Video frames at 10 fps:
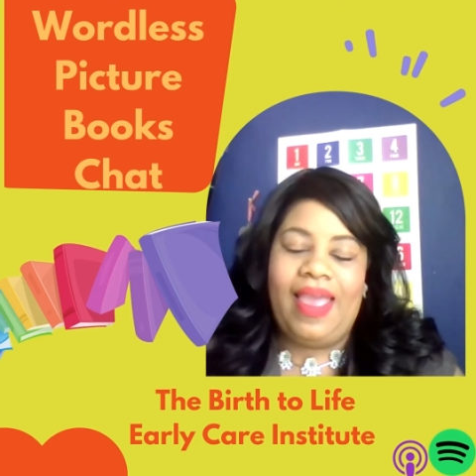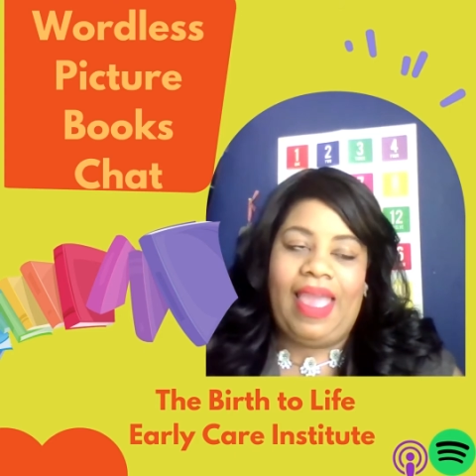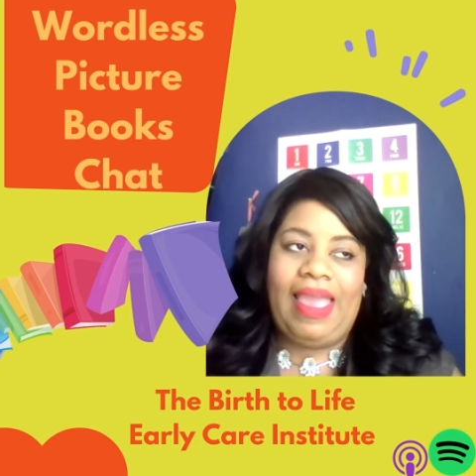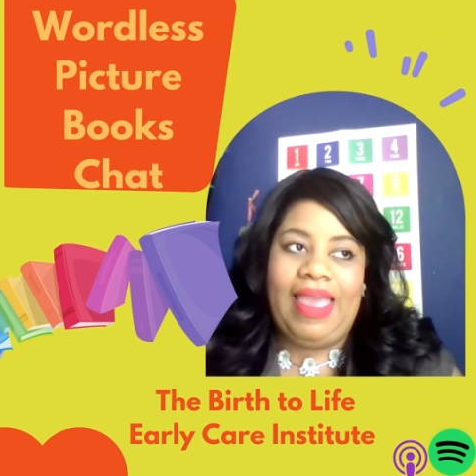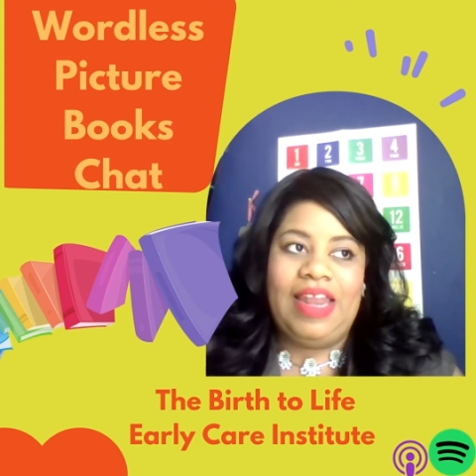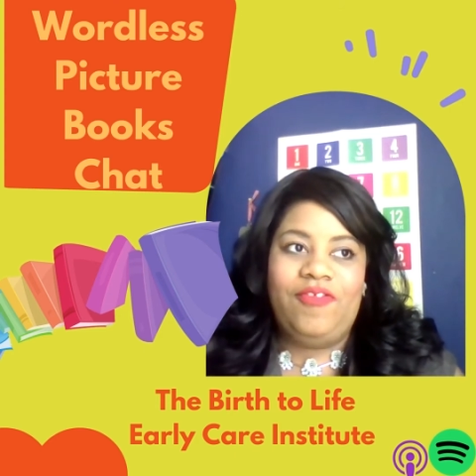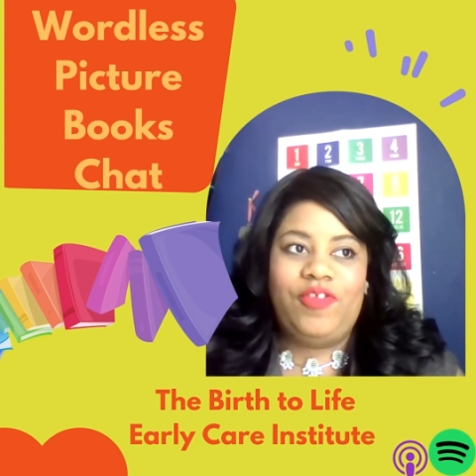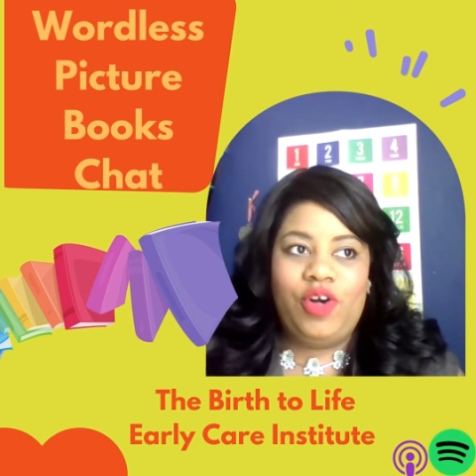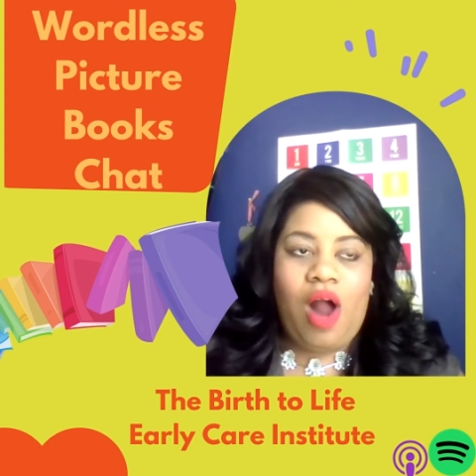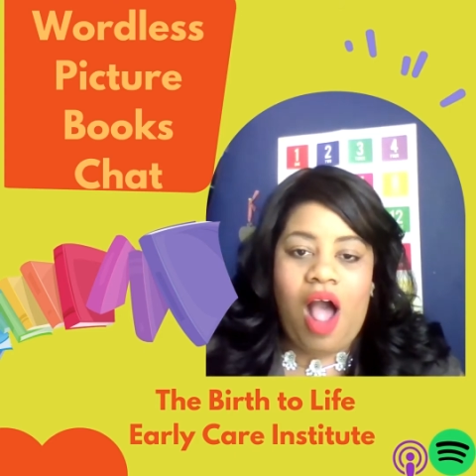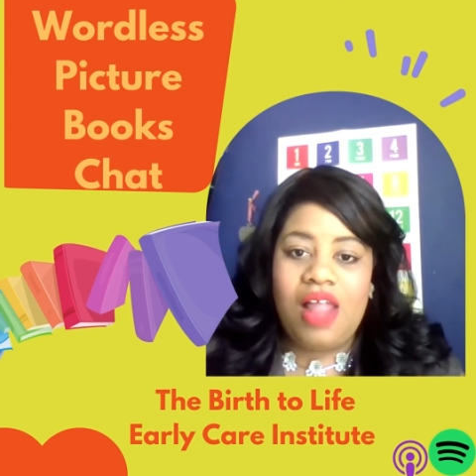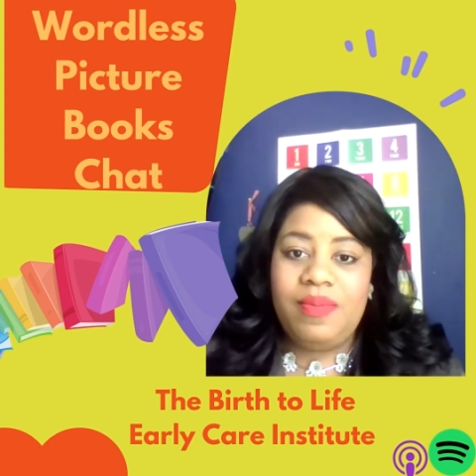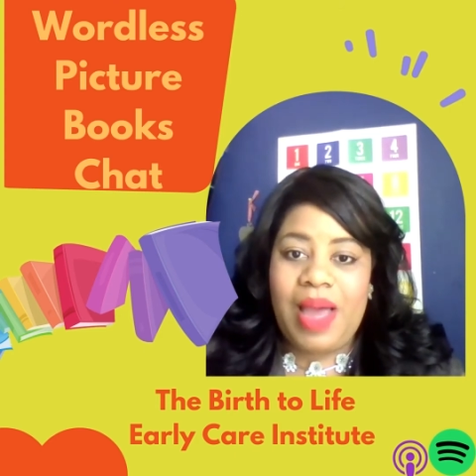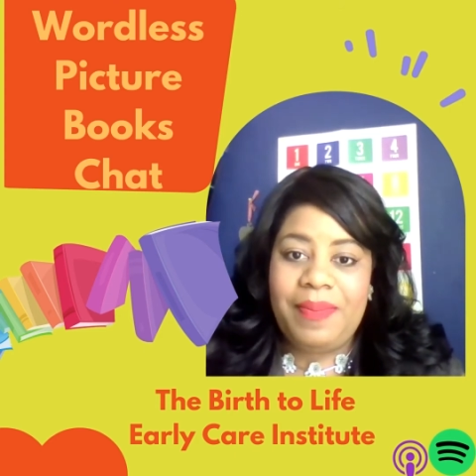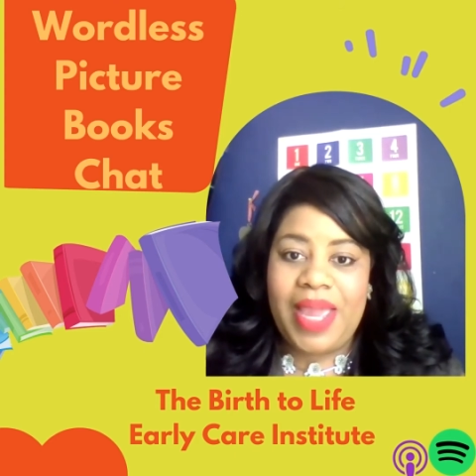And for all
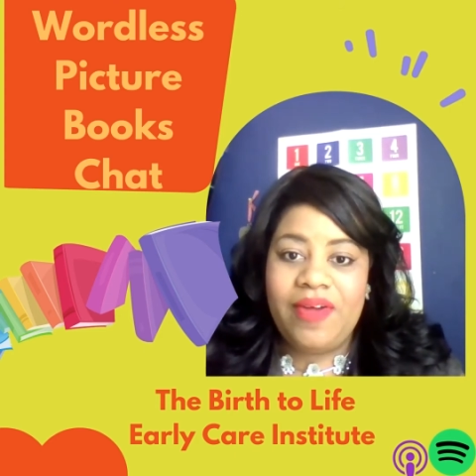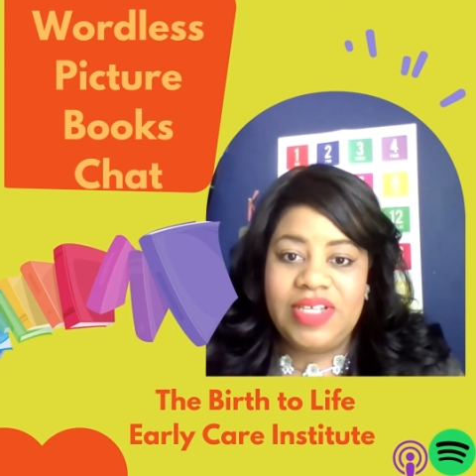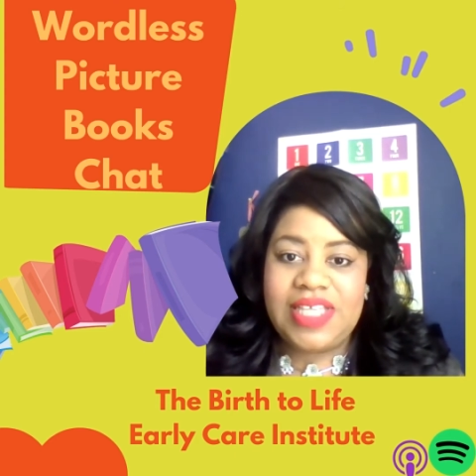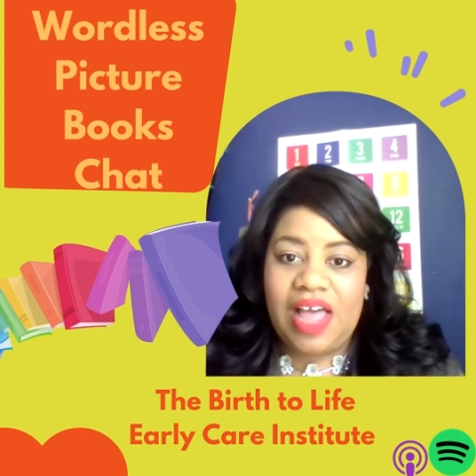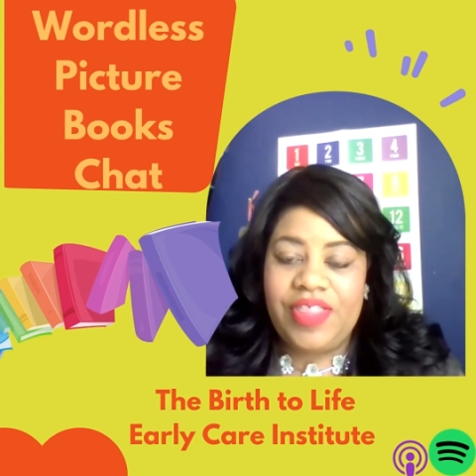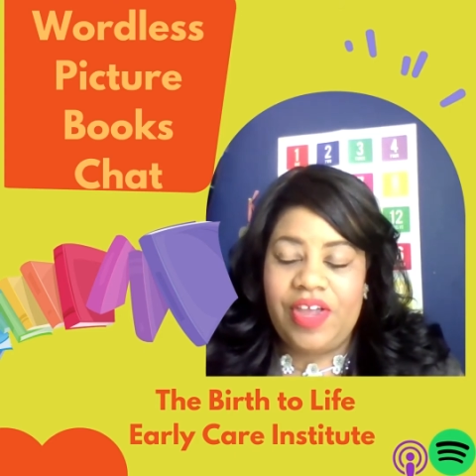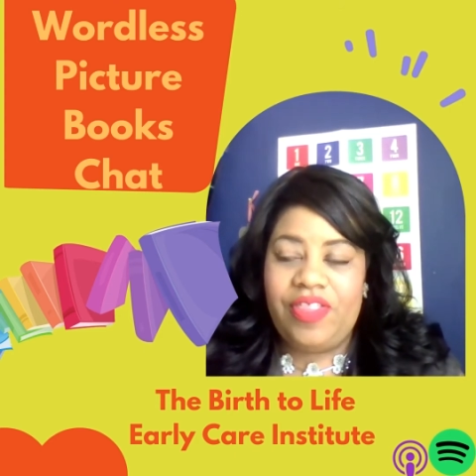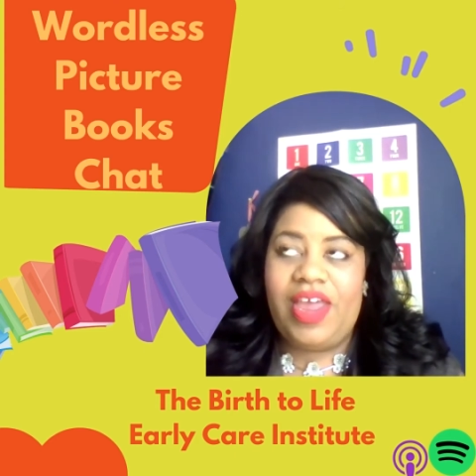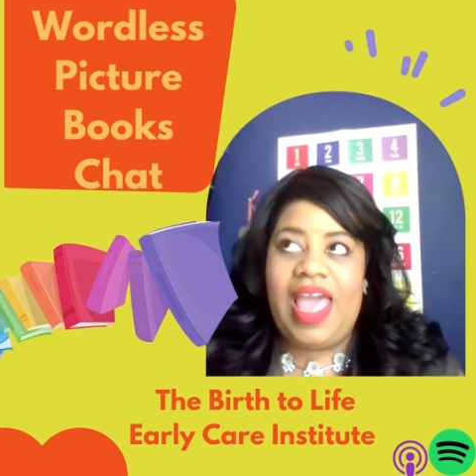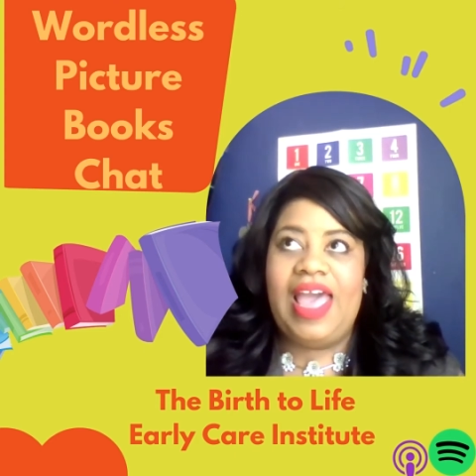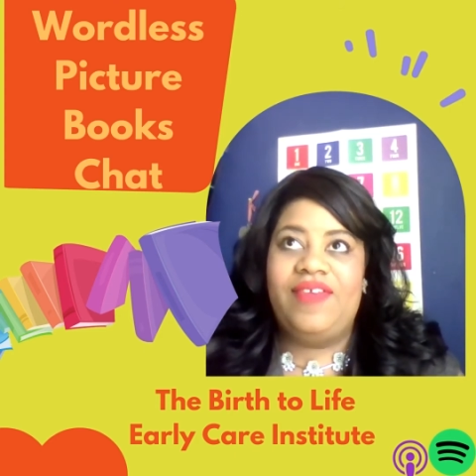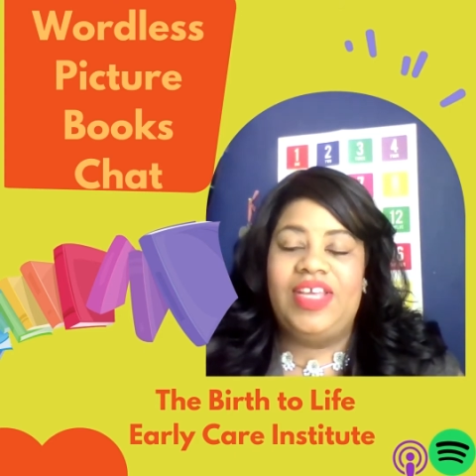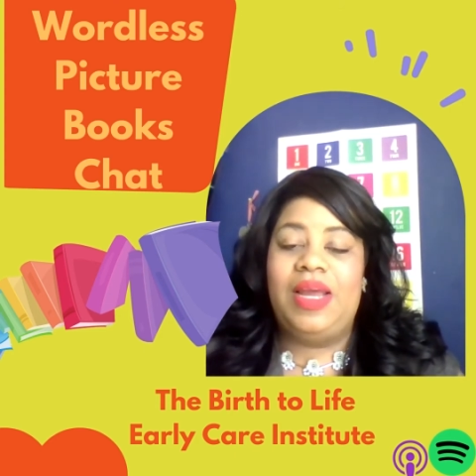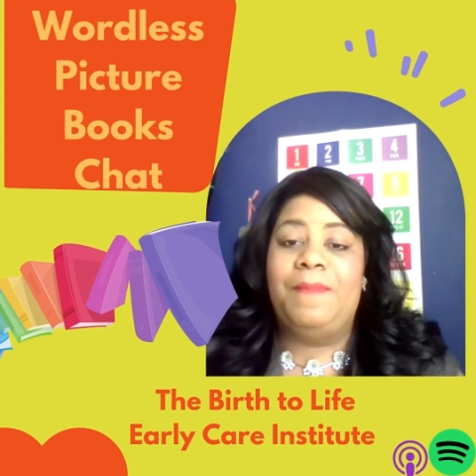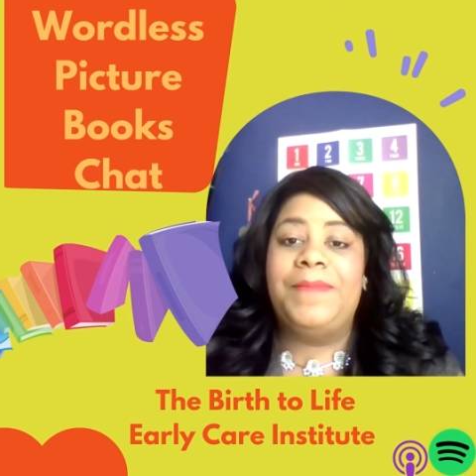of my parents out there that have
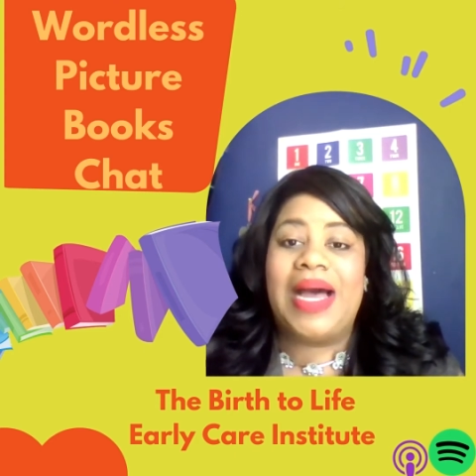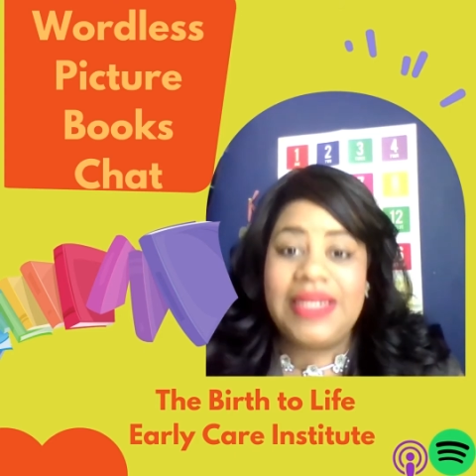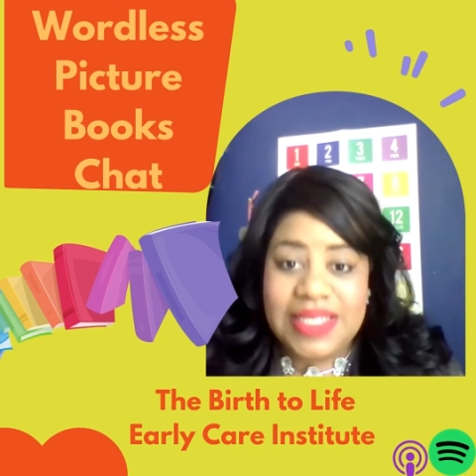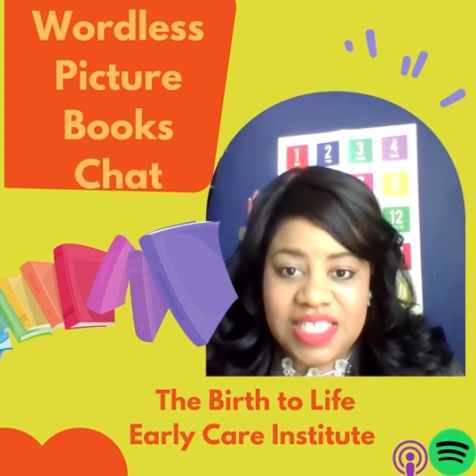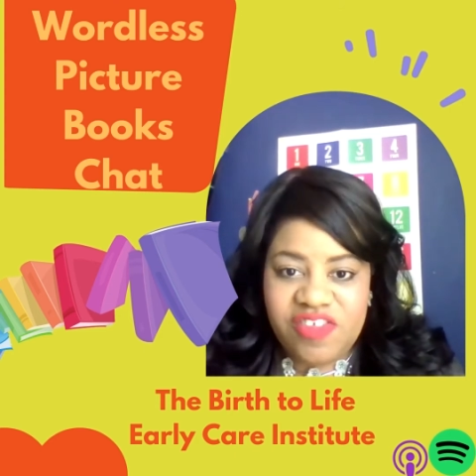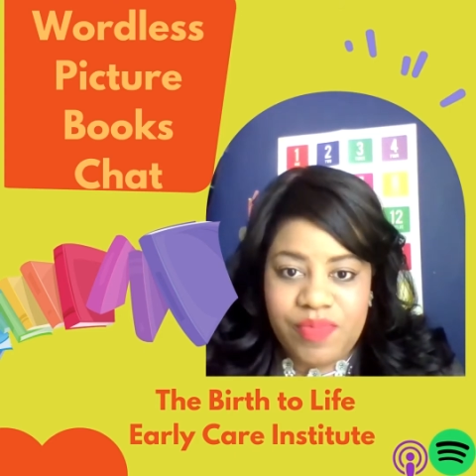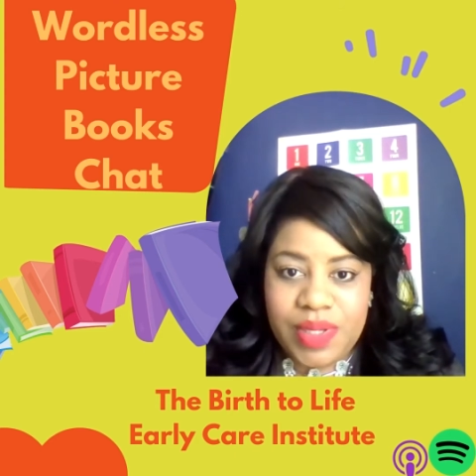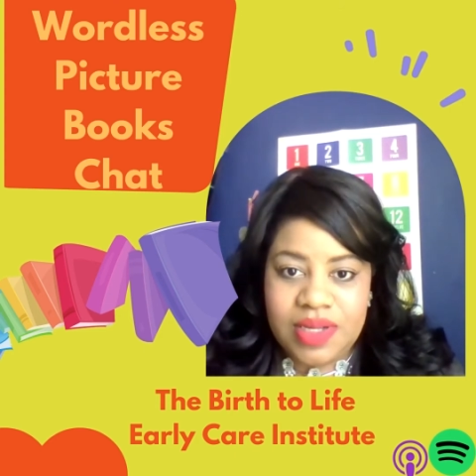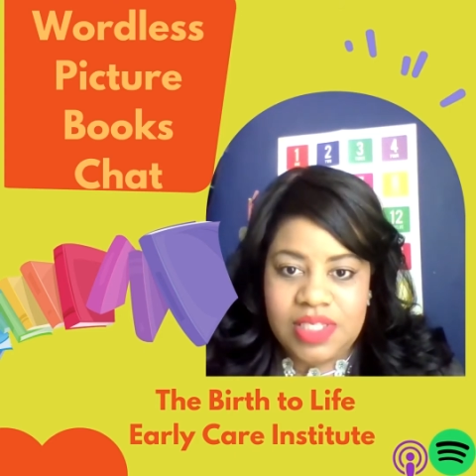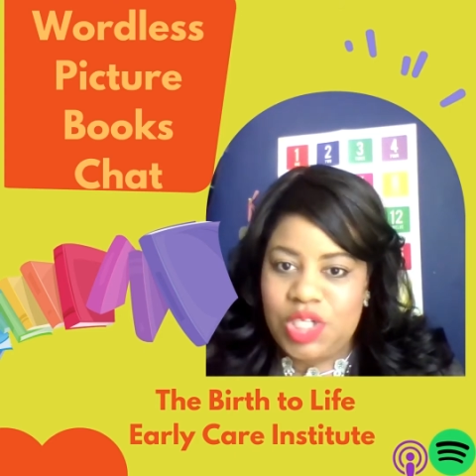an abundance of books,